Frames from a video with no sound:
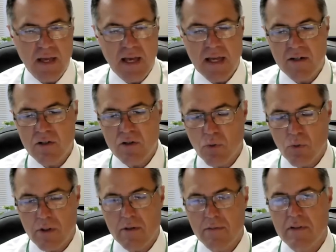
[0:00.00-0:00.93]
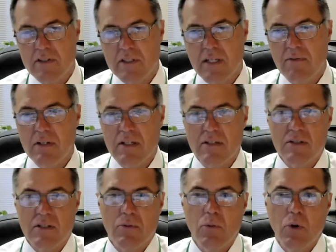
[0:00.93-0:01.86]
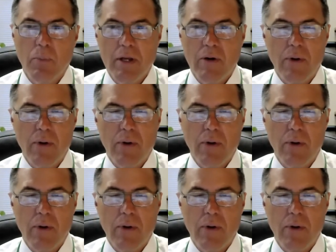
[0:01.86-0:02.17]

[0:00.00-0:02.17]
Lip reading: that and enjoy the festivities that will be